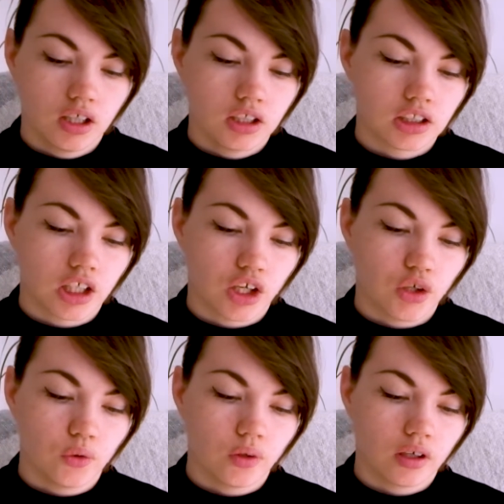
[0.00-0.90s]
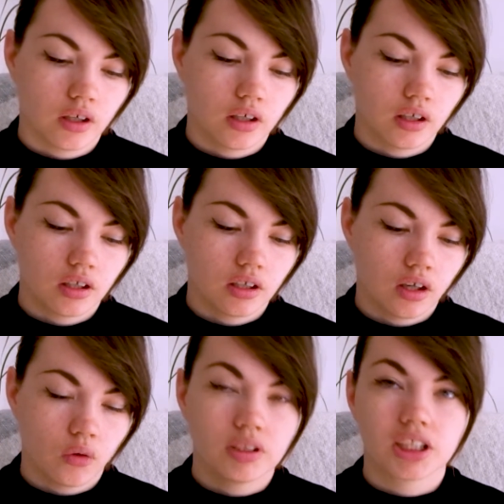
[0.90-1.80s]
So
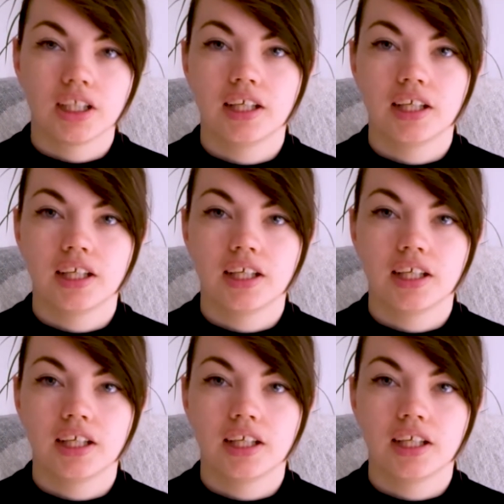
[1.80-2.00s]
obviously